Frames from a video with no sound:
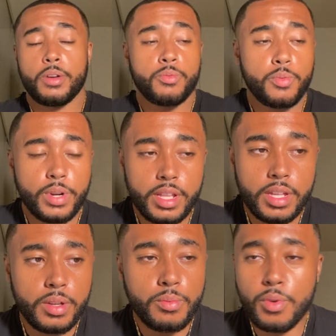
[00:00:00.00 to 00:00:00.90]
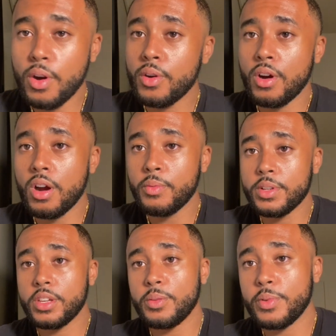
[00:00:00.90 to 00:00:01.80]
I really rode hard
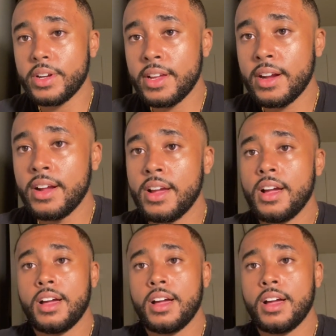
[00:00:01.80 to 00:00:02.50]
with Gilbert here.